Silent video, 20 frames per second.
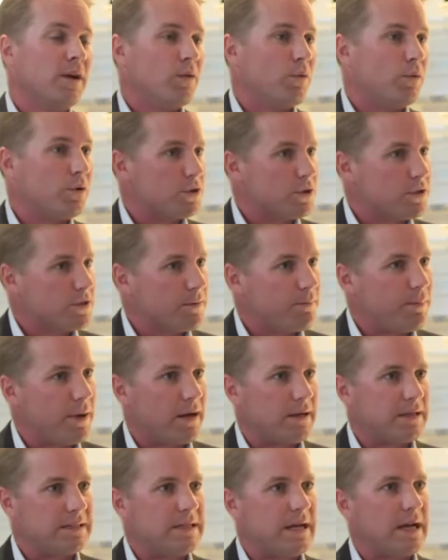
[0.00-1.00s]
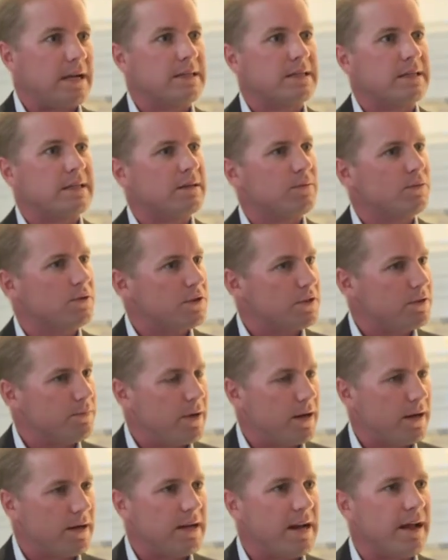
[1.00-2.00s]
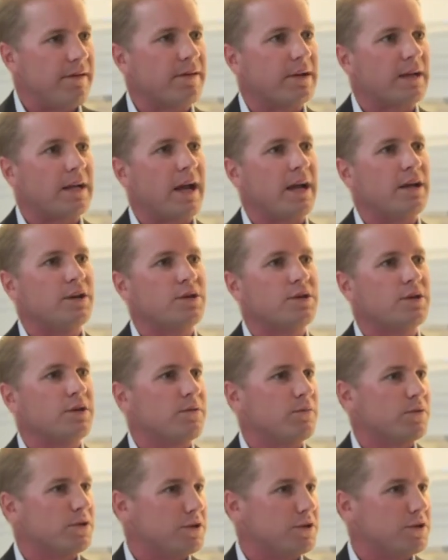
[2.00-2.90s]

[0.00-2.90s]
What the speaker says: which is about data, which is about navigation,